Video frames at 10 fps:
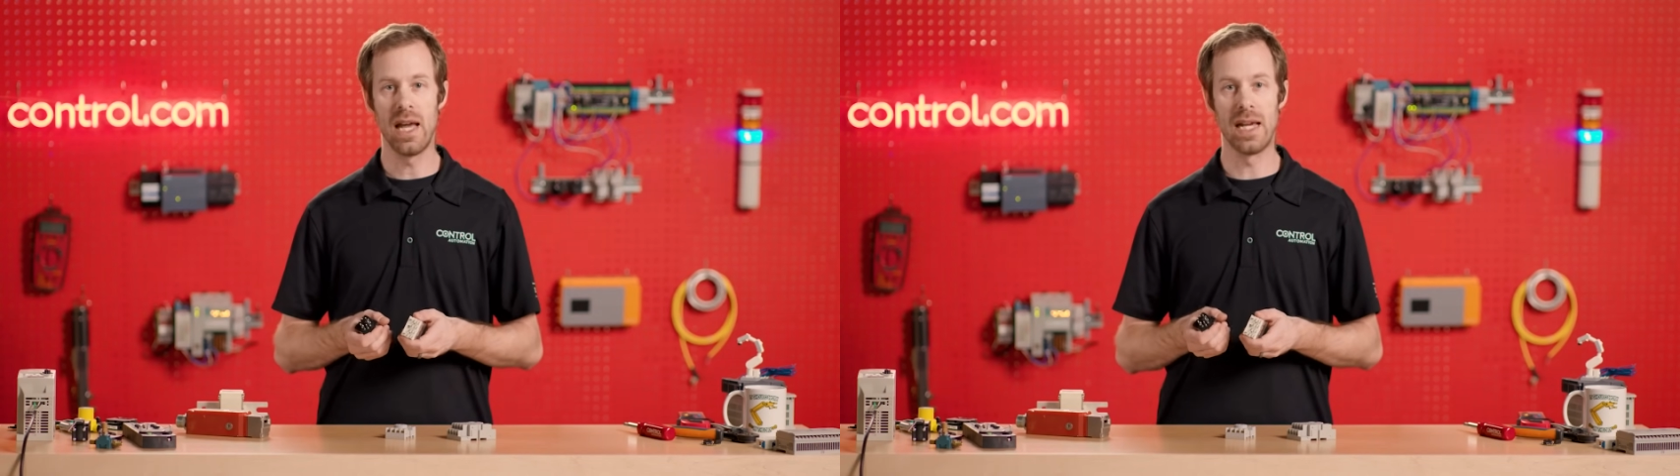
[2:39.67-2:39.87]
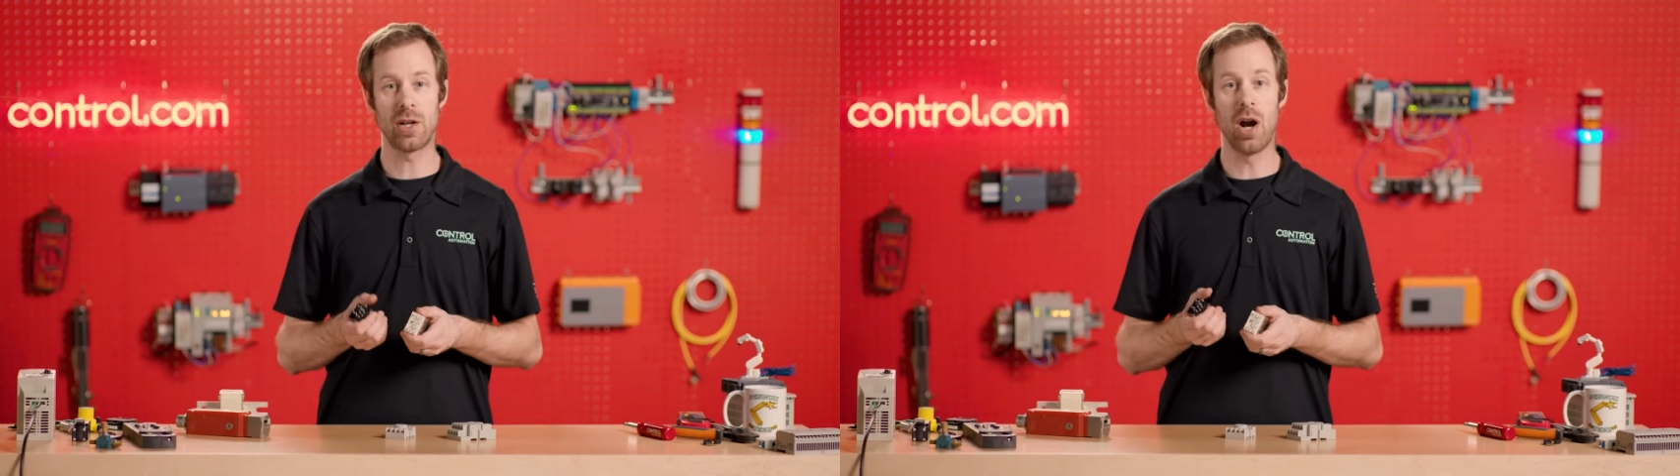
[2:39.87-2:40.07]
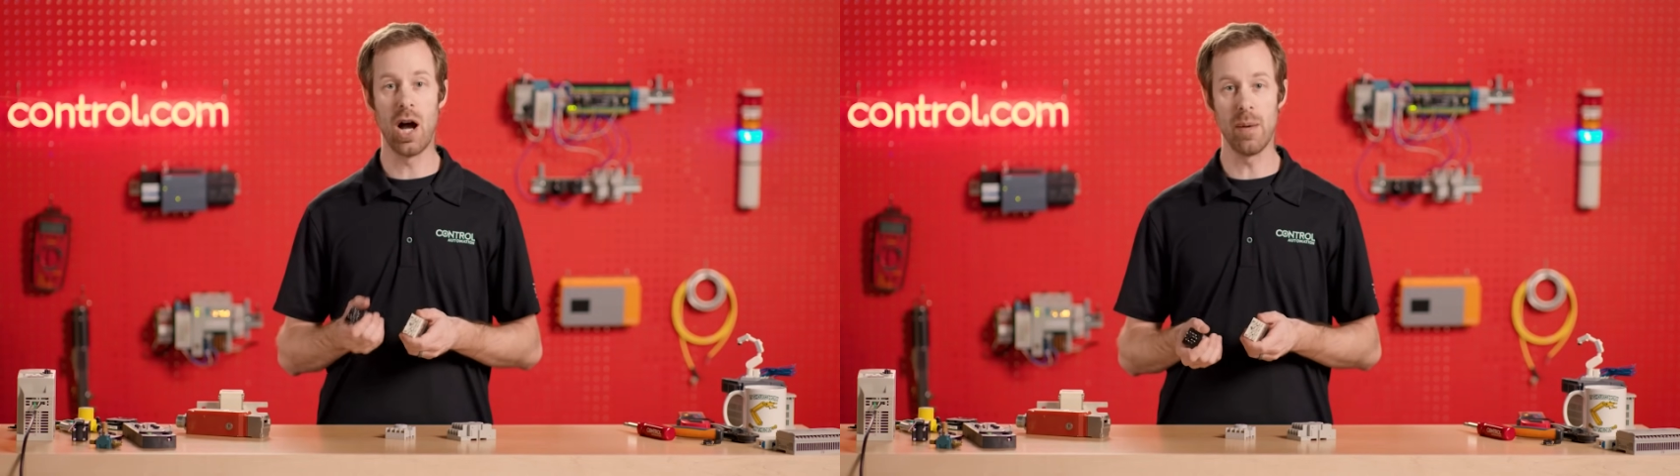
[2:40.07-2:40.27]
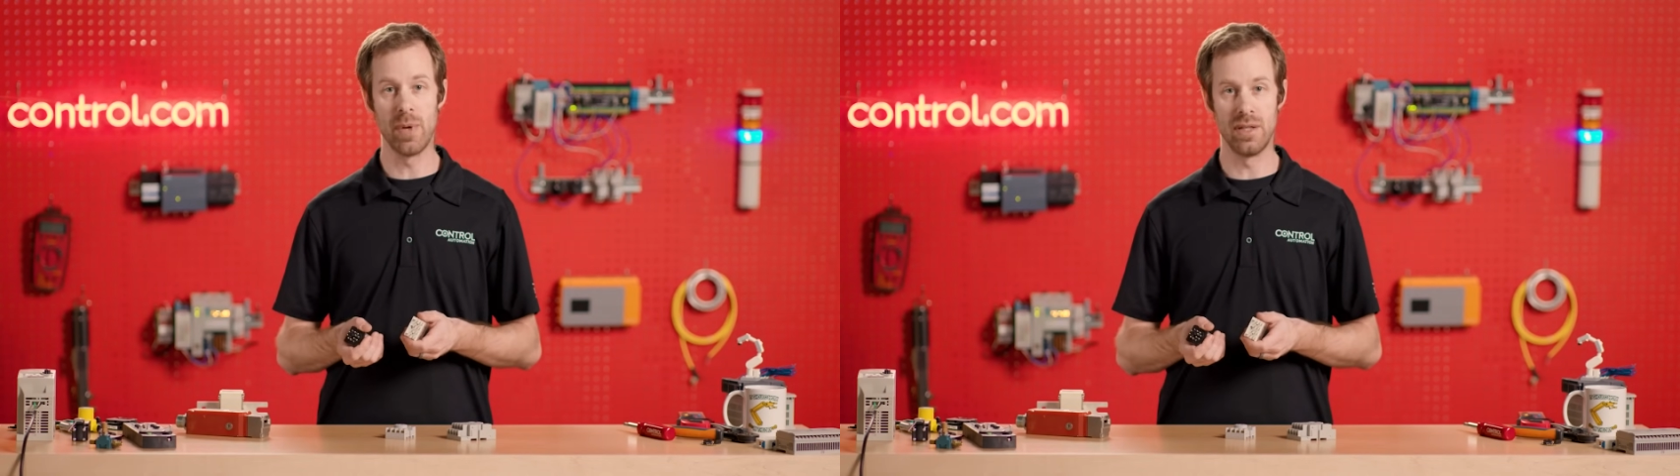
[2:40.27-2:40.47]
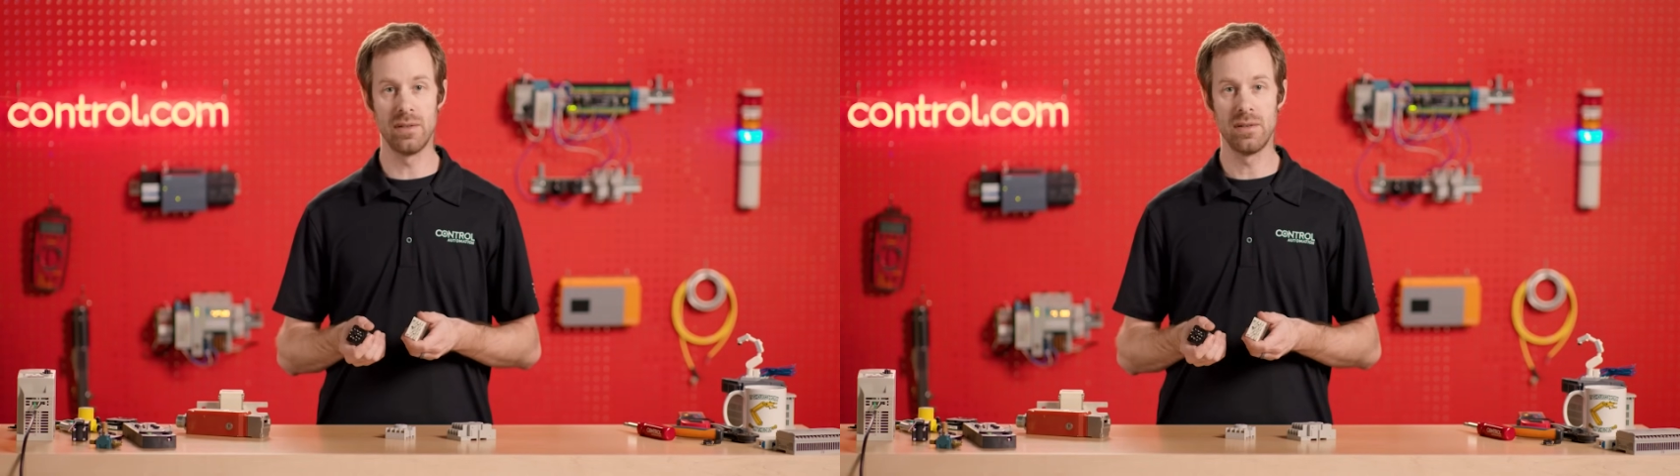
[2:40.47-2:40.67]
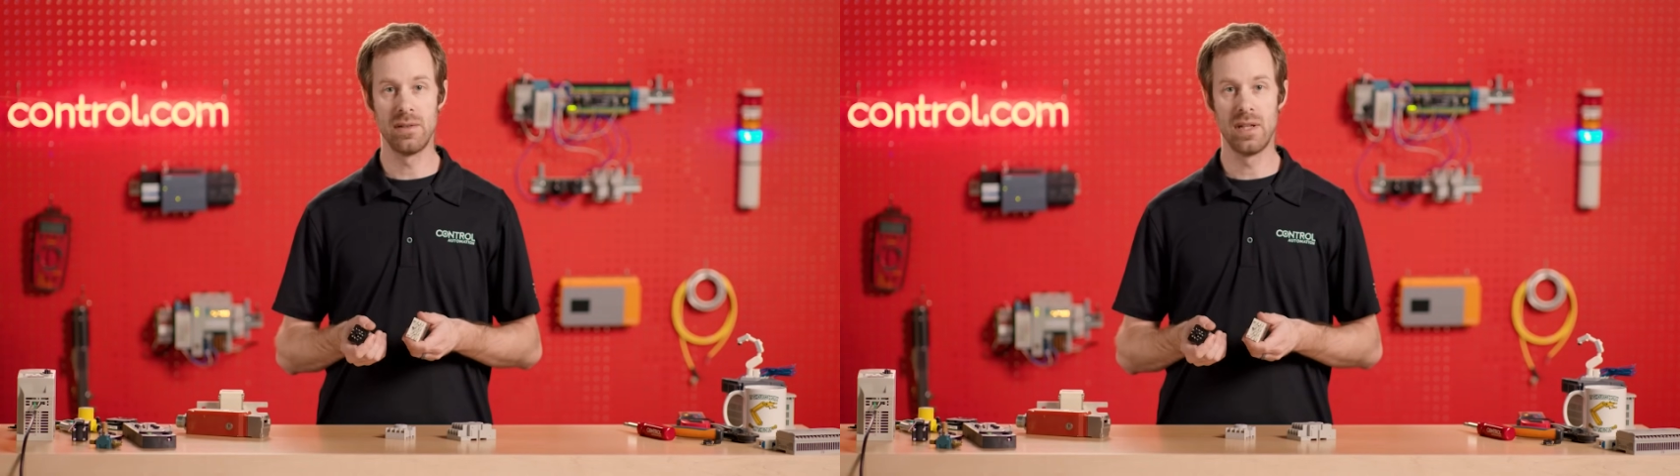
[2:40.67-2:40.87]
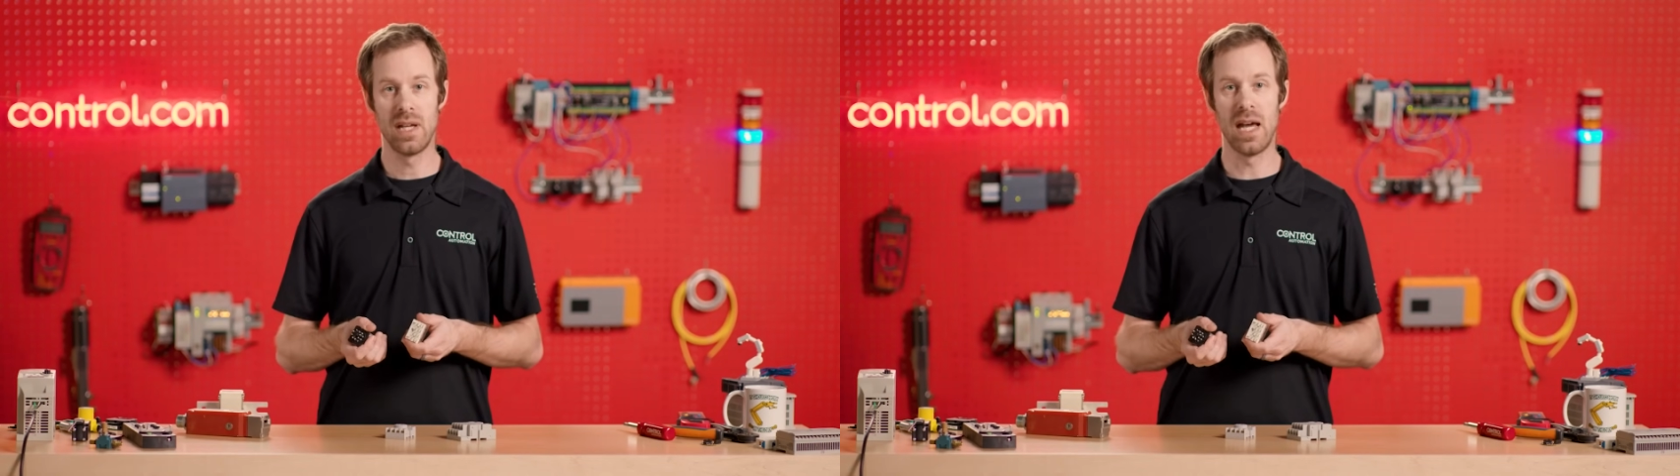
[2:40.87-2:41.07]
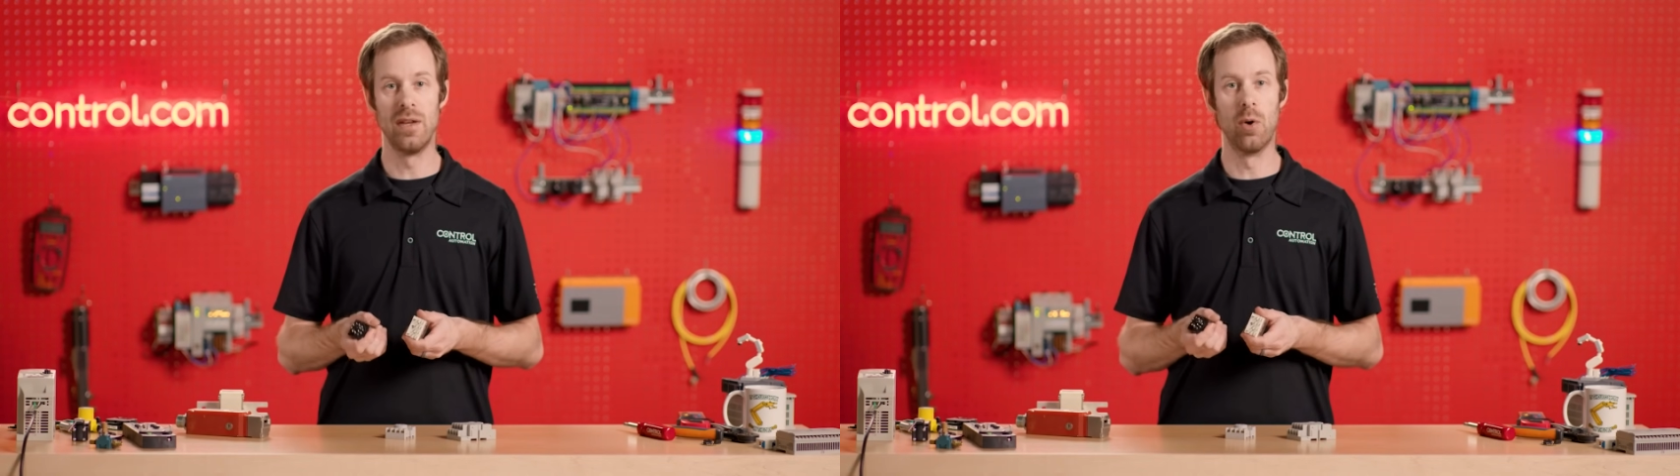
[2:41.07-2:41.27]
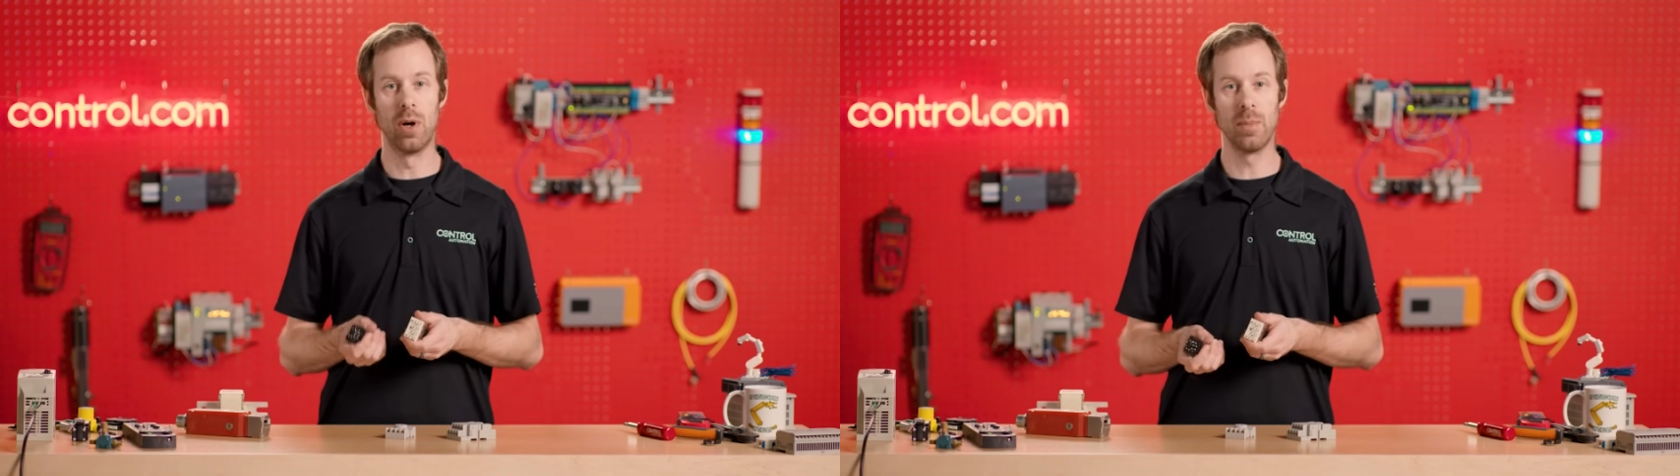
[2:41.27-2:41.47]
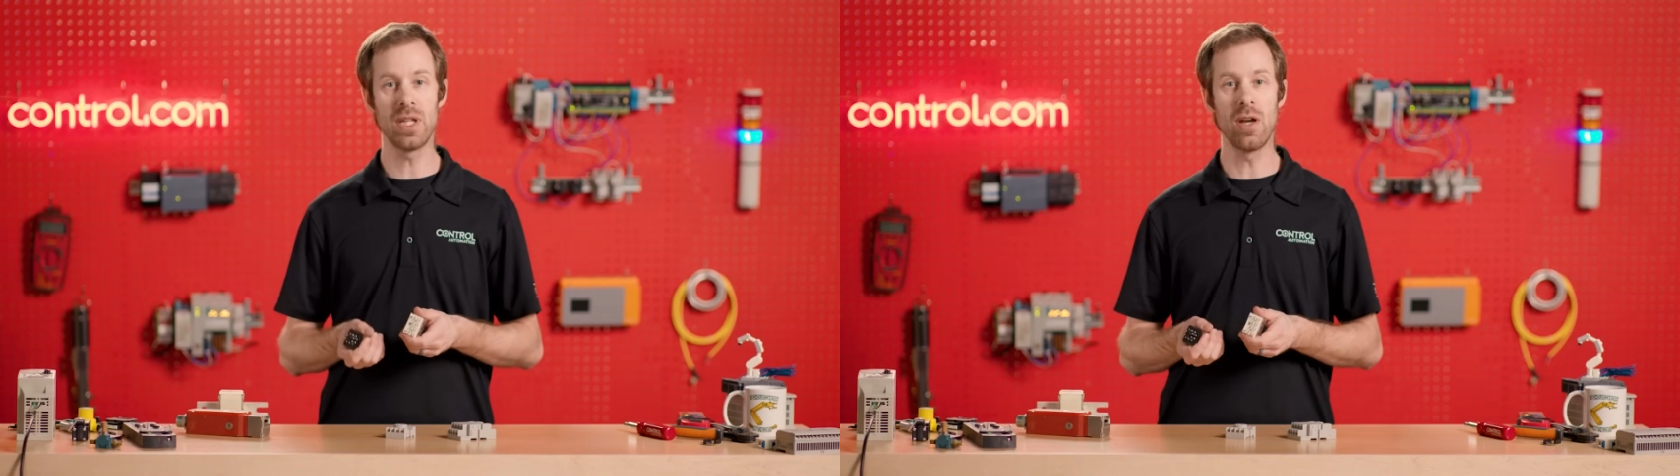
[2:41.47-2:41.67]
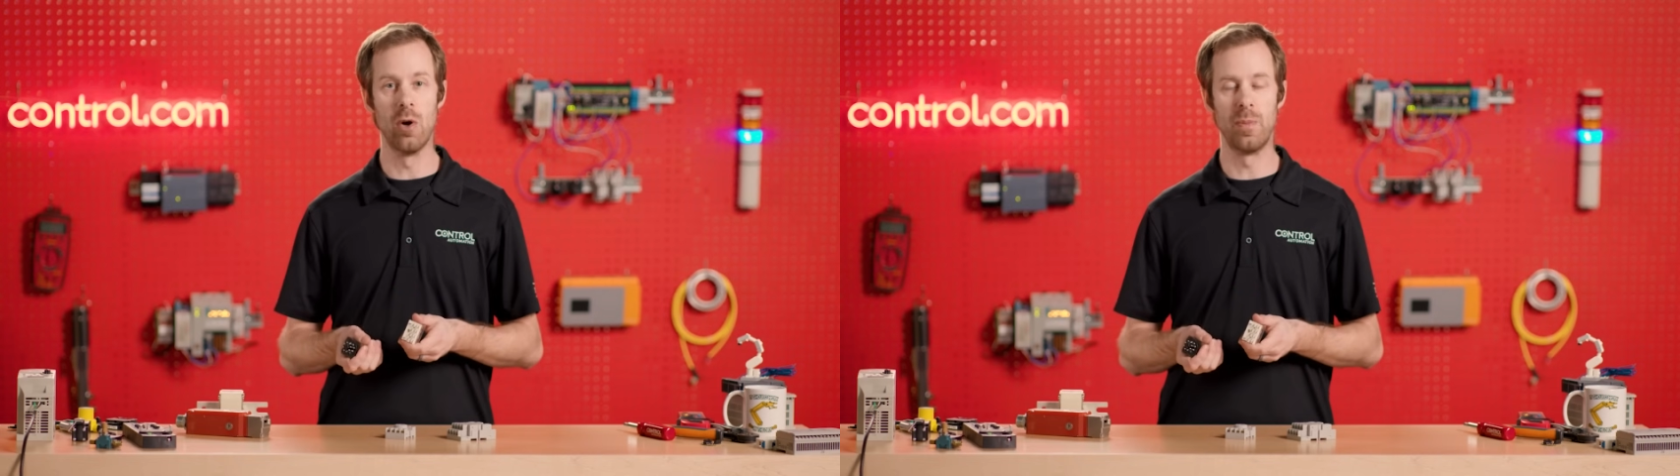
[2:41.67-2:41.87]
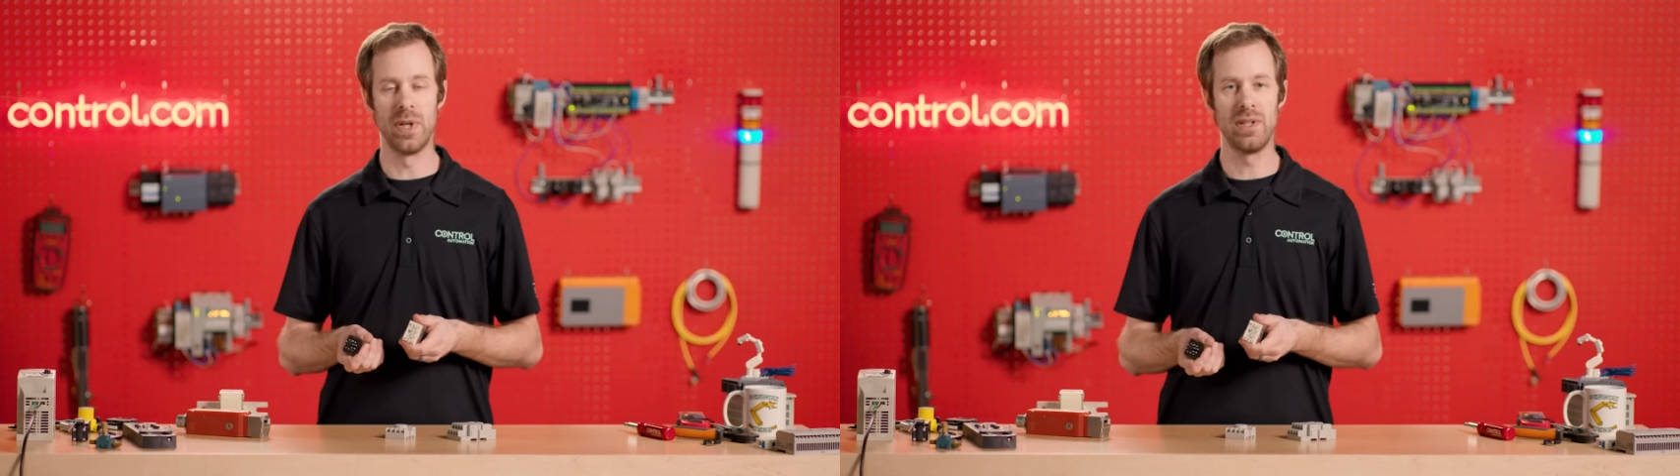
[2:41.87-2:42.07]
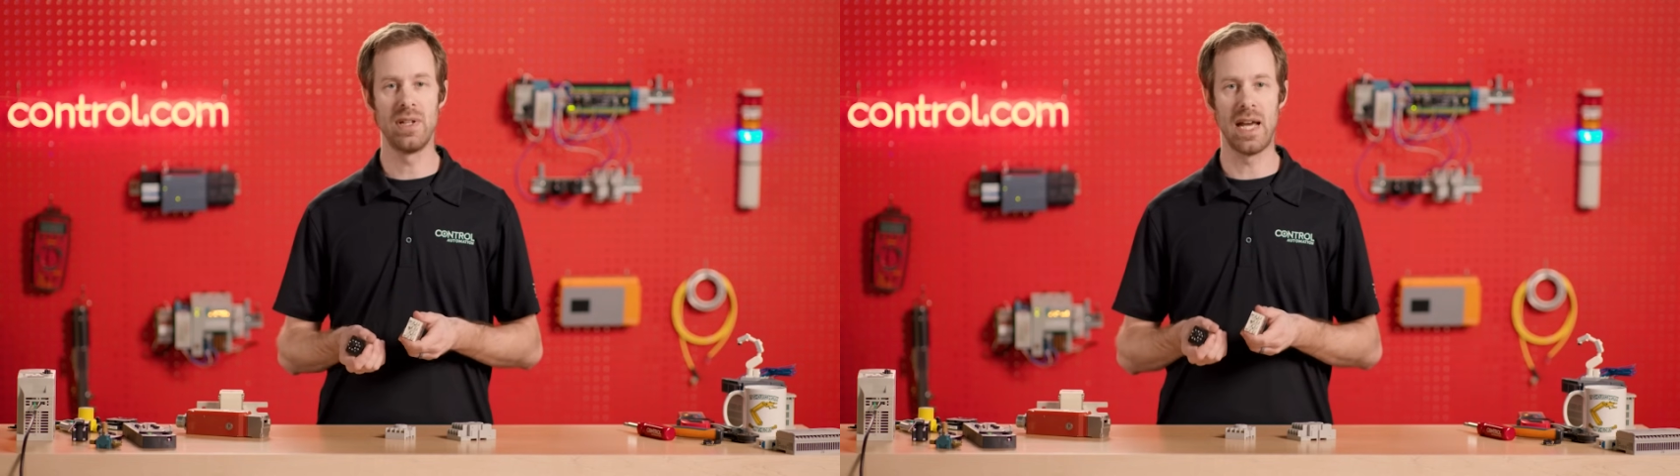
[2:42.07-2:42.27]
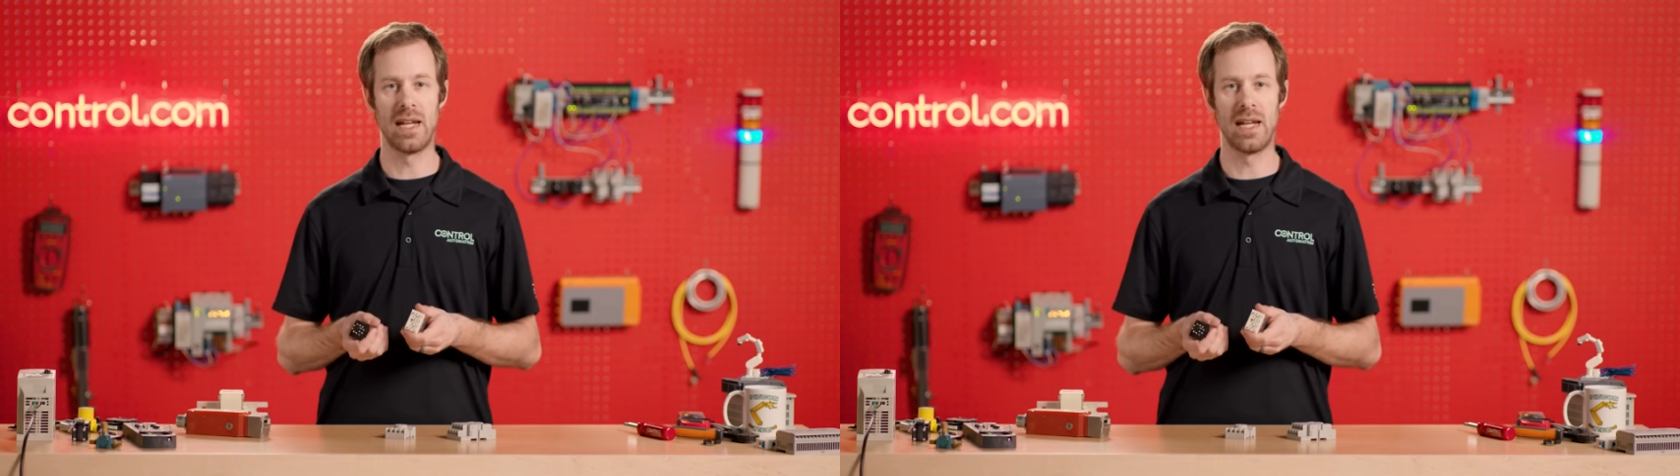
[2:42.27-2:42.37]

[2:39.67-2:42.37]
a common, a normally open,